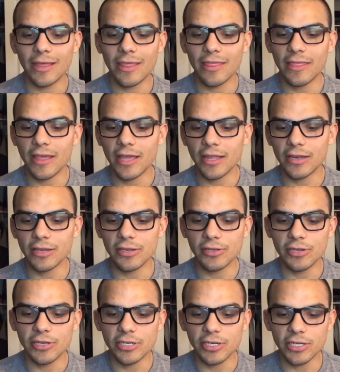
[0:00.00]
then
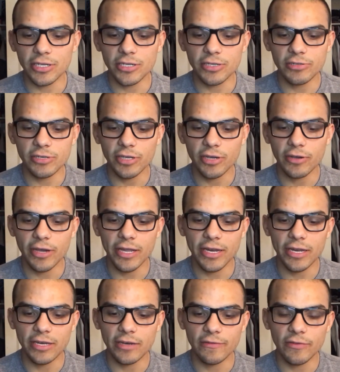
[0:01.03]
you can go ahead
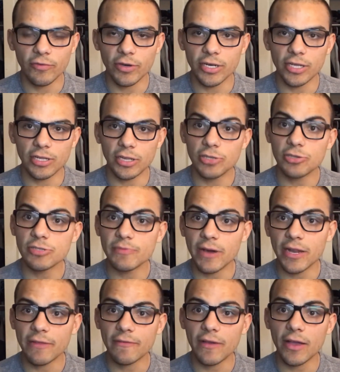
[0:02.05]
and, if you want to lose
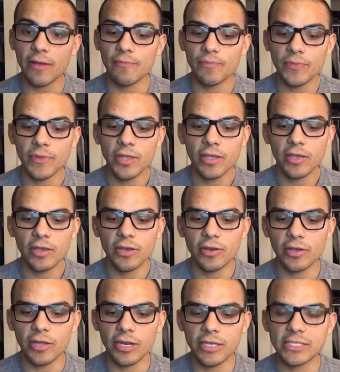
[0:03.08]
body fat, you're
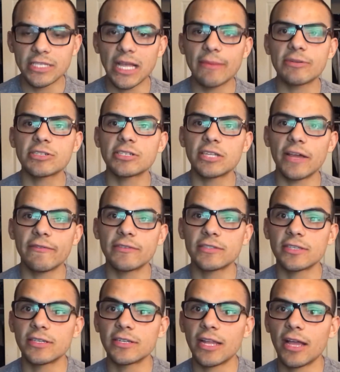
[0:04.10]
going to establish a
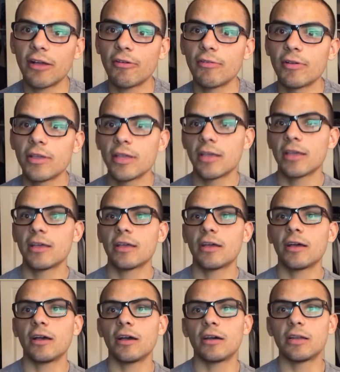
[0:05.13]
deficit. Now,
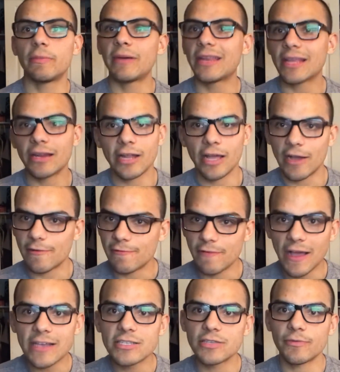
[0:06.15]
depending on how
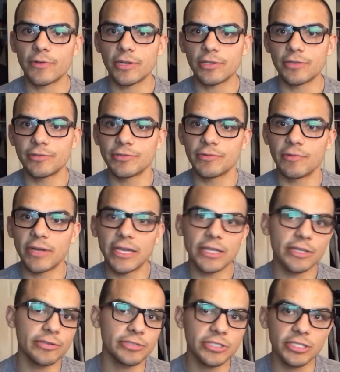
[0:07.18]
fast you want to lose the weight,
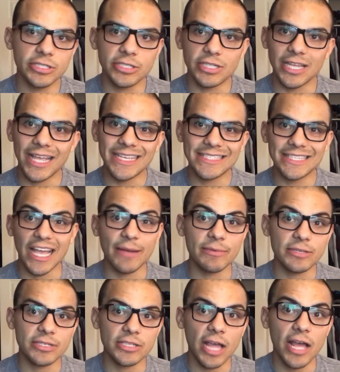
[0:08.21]
you'll just
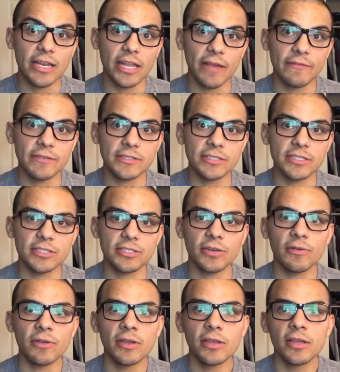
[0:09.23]
establish that deficit.
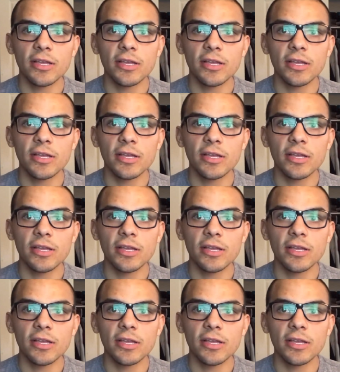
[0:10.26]
So